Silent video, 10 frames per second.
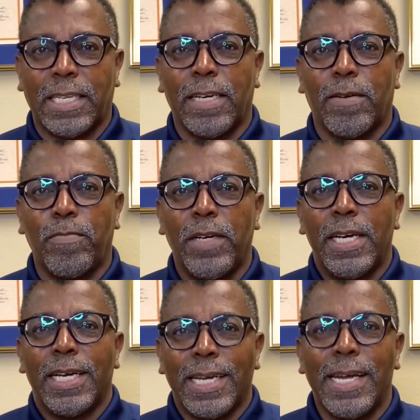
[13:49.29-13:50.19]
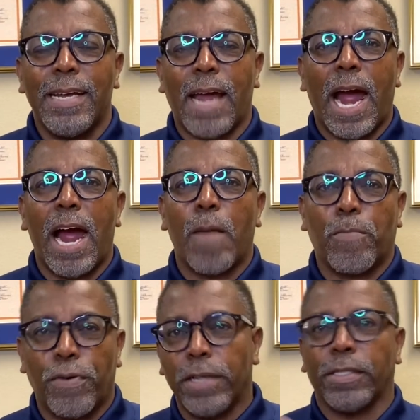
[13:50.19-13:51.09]
him in our
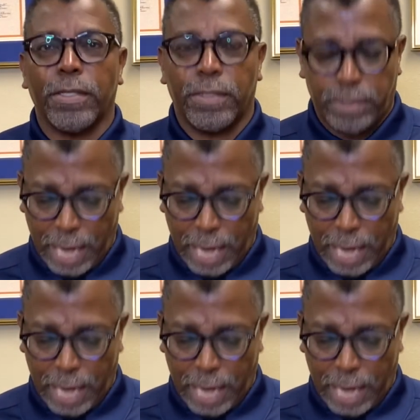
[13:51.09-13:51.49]
presence.